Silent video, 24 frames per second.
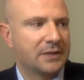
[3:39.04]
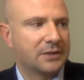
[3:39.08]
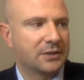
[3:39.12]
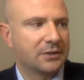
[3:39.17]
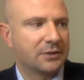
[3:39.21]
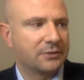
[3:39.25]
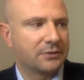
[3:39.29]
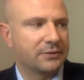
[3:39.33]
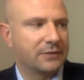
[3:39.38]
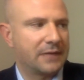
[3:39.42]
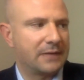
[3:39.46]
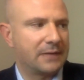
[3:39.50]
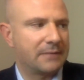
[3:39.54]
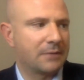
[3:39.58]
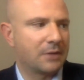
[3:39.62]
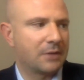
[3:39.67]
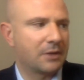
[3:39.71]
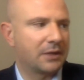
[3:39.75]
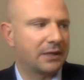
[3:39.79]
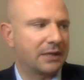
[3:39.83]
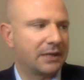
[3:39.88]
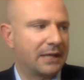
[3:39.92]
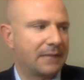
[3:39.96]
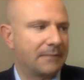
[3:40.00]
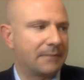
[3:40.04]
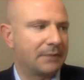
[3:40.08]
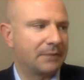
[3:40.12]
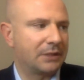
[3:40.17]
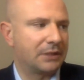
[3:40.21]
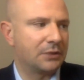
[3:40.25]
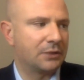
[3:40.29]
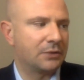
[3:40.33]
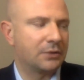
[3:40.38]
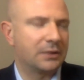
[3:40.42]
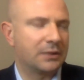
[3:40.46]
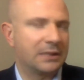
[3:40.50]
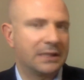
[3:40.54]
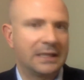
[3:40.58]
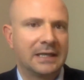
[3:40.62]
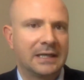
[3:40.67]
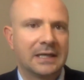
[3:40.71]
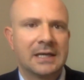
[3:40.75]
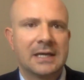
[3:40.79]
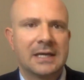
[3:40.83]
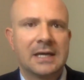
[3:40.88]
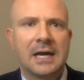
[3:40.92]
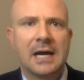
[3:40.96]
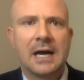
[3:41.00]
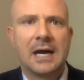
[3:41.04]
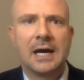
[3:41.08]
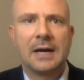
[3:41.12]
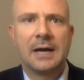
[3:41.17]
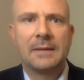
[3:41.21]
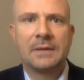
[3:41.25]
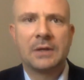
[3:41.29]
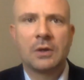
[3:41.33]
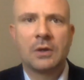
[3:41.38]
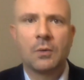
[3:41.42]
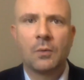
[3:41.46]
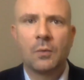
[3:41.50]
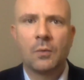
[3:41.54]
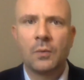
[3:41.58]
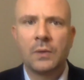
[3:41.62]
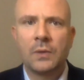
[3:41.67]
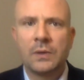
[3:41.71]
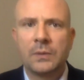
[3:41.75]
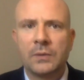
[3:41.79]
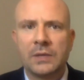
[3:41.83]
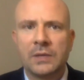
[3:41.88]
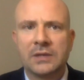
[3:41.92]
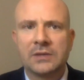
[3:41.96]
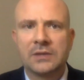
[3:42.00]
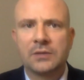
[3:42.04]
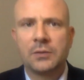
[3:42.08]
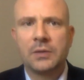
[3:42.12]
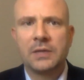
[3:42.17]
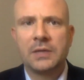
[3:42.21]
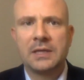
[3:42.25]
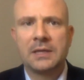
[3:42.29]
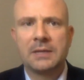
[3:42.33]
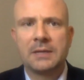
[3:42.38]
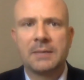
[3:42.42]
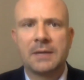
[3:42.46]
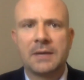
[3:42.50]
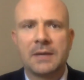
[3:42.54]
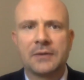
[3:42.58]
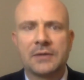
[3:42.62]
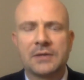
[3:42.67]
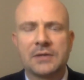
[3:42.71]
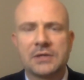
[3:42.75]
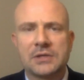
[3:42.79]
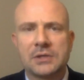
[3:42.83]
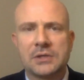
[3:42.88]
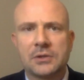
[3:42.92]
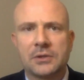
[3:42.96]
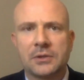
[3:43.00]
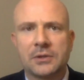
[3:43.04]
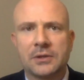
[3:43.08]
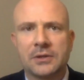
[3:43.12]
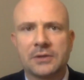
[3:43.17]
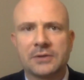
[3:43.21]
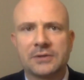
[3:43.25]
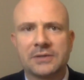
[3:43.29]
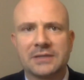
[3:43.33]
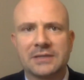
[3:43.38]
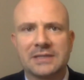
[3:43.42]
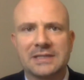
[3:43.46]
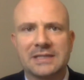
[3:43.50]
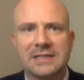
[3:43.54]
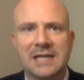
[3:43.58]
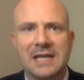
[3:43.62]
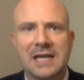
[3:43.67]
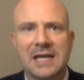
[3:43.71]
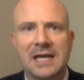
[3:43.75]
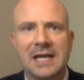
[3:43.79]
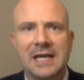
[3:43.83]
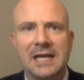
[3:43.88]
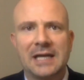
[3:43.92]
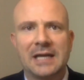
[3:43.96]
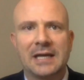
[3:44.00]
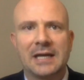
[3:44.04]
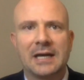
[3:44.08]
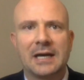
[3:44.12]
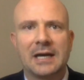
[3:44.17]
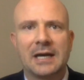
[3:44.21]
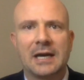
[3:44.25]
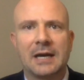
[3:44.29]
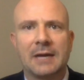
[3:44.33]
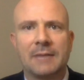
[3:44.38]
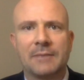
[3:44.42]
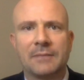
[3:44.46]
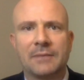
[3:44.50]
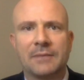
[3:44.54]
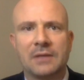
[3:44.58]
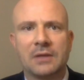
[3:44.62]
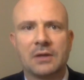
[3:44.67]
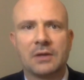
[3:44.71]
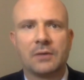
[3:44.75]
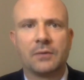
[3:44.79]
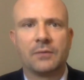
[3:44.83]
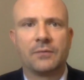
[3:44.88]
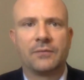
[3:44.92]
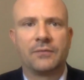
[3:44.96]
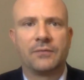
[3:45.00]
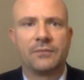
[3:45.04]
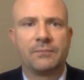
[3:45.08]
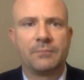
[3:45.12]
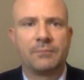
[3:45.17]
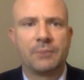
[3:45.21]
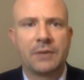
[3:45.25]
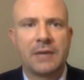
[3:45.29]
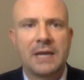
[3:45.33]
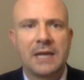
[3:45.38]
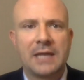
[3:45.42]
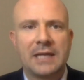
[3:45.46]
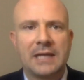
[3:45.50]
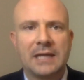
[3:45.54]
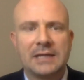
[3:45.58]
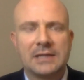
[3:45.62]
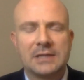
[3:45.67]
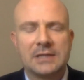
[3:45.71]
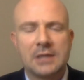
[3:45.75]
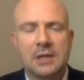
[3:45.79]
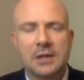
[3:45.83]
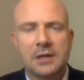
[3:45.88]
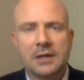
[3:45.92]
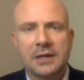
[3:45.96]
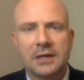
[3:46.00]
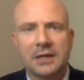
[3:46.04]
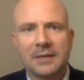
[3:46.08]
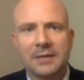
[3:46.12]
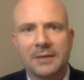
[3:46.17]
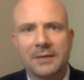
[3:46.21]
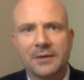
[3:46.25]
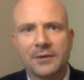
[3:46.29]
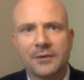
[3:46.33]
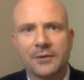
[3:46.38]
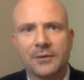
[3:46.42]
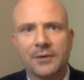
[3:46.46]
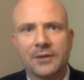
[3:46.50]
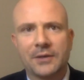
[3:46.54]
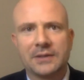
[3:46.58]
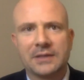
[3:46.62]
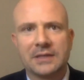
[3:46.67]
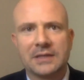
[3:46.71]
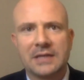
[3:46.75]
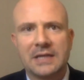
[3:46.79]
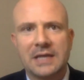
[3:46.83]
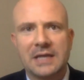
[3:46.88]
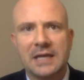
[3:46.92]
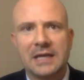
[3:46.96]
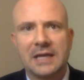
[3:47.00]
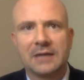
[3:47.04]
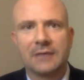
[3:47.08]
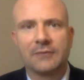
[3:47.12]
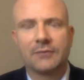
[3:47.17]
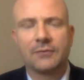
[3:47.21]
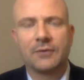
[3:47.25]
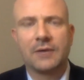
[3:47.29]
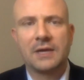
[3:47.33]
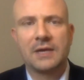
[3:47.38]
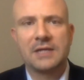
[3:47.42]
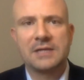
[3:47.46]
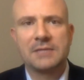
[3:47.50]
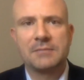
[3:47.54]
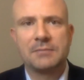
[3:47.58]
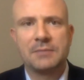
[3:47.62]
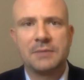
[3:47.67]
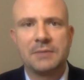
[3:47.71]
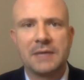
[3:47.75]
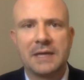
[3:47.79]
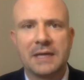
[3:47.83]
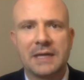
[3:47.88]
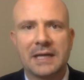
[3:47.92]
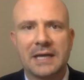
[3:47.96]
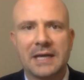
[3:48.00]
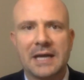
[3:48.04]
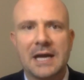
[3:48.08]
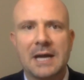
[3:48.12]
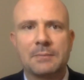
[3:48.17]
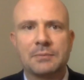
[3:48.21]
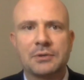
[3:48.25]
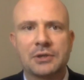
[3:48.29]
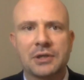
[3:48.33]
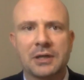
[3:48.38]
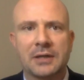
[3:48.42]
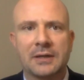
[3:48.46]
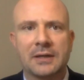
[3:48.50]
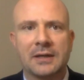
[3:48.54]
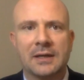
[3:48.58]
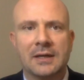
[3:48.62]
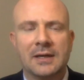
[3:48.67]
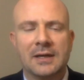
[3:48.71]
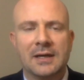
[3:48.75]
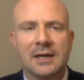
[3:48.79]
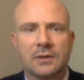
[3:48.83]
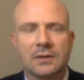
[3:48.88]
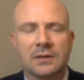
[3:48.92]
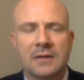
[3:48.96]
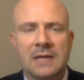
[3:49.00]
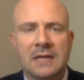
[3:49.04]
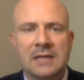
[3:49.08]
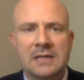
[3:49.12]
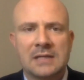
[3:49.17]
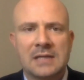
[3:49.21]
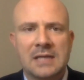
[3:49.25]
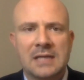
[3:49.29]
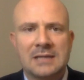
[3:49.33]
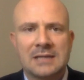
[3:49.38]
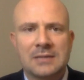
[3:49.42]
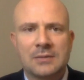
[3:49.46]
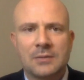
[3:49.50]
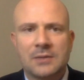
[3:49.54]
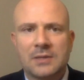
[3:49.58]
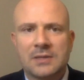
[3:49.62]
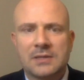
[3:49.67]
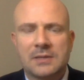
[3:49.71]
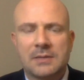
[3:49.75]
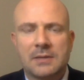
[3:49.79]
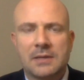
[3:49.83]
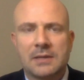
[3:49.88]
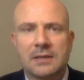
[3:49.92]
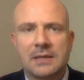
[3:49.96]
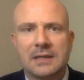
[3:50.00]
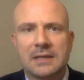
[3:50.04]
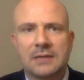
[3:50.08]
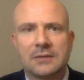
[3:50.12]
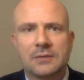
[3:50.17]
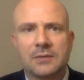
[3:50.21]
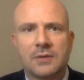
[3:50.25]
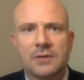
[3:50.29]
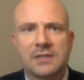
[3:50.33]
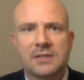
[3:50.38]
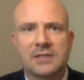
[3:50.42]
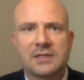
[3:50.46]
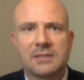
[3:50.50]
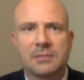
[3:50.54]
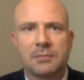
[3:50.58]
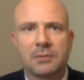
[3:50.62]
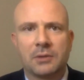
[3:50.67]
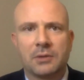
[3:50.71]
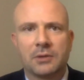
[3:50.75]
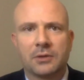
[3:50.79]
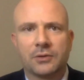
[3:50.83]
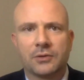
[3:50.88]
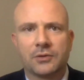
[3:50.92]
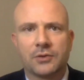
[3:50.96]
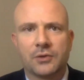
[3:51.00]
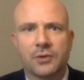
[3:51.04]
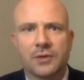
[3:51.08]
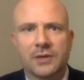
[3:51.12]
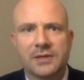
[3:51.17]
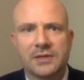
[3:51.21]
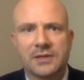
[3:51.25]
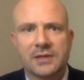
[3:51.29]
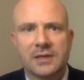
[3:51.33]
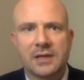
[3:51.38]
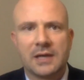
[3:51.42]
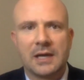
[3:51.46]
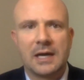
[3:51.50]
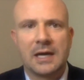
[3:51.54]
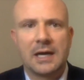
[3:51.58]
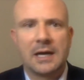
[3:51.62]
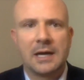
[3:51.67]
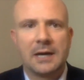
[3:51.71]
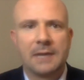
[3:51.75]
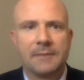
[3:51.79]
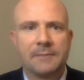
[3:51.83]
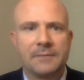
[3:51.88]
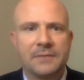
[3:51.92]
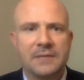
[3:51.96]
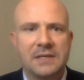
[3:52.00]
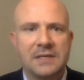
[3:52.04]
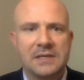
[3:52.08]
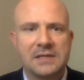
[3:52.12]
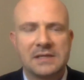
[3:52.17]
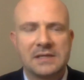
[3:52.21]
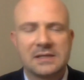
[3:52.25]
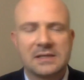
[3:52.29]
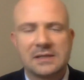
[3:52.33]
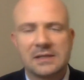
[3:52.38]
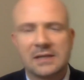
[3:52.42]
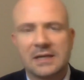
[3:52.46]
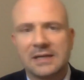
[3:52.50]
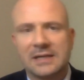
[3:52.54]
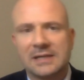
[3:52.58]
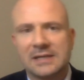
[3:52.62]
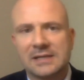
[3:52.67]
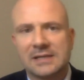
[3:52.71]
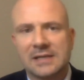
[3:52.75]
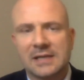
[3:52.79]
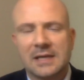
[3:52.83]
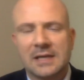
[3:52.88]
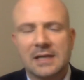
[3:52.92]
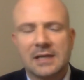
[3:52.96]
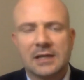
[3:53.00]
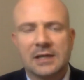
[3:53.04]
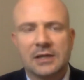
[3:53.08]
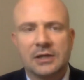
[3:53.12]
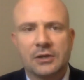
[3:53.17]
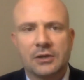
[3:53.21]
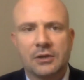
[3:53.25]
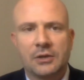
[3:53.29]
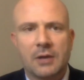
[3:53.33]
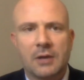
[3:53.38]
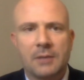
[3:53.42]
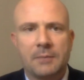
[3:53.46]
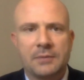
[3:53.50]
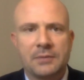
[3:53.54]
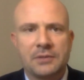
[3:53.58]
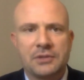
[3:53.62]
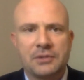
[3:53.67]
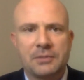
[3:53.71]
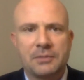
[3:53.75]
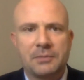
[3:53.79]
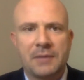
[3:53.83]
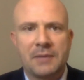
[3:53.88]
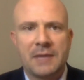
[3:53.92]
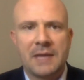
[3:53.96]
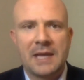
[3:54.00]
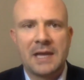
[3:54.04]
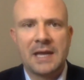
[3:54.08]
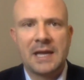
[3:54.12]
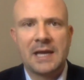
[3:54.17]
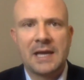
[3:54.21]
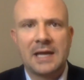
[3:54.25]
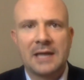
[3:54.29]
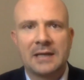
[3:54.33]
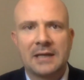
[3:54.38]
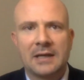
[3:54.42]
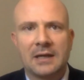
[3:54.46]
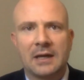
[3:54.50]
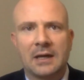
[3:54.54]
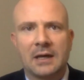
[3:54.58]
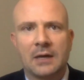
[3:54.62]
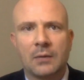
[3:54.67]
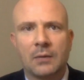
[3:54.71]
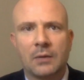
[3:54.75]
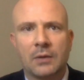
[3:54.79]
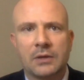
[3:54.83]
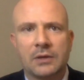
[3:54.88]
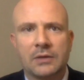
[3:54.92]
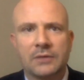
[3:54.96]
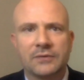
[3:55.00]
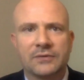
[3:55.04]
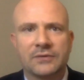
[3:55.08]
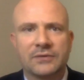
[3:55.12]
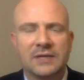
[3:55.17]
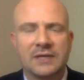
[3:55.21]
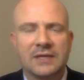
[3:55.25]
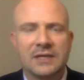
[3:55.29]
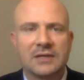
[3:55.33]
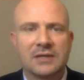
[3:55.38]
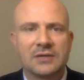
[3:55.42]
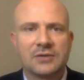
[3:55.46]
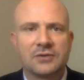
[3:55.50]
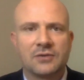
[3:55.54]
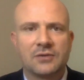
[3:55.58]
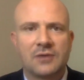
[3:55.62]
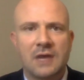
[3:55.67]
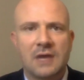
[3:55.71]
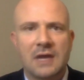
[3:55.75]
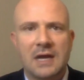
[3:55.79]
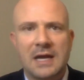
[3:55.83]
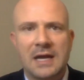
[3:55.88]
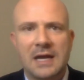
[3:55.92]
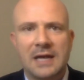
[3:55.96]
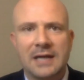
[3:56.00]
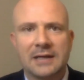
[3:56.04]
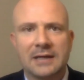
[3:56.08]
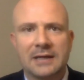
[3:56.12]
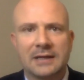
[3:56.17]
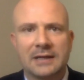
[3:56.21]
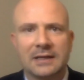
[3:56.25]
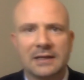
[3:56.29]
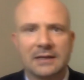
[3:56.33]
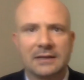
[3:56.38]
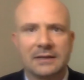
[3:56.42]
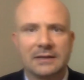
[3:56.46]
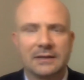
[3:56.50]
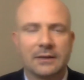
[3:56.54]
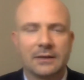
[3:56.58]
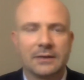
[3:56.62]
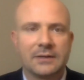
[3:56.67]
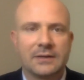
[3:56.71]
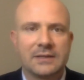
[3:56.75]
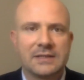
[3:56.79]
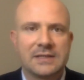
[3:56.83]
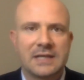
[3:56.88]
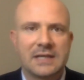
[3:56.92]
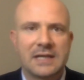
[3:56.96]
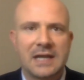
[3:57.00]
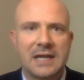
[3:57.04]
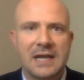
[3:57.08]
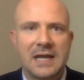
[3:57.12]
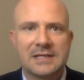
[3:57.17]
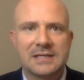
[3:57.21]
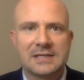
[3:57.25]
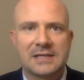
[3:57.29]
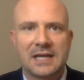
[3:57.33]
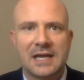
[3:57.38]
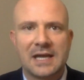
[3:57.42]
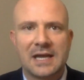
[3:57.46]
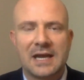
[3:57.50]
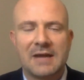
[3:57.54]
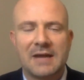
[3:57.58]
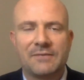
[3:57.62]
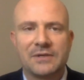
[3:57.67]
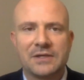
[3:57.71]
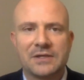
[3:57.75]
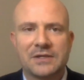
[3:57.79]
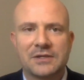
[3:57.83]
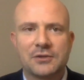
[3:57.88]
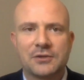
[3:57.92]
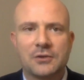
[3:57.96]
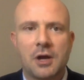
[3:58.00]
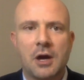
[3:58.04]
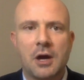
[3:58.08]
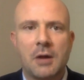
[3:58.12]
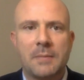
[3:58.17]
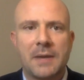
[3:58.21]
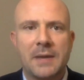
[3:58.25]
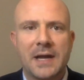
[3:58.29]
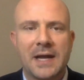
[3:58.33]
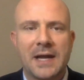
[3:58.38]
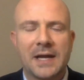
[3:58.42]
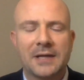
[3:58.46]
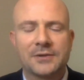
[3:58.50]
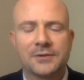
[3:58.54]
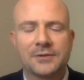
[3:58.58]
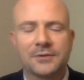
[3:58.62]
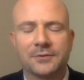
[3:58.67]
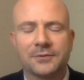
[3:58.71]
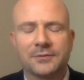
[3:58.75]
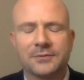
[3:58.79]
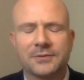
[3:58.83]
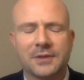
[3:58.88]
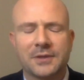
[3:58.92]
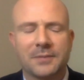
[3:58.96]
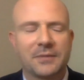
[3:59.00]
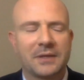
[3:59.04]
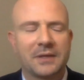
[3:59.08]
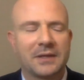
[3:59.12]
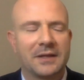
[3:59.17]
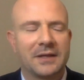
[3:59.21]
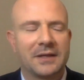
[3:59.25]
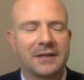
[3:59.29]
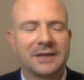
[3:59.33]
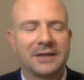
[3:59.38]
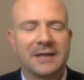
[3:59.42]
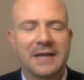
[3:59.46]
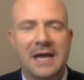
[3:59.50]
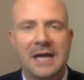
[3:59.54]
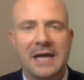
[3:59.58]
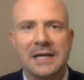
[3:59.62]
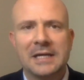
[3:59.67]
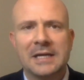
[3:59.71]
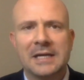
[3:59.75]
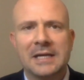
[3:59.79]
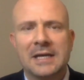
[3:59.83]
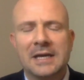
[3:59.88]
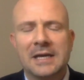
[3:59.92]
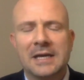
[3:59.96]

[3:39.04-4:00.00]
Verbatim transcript: to create market ambiguity. Uh, you know, we, we tweeted about this earlier today. Um, you know, Bernanke talking about going to negative rates being an option. That that to us that to us is a political choice. Um, he cites Europe and Japan, uh, where you've seen it tried, and it, you know, he said it hasn't had obvious drawbacks or something like that.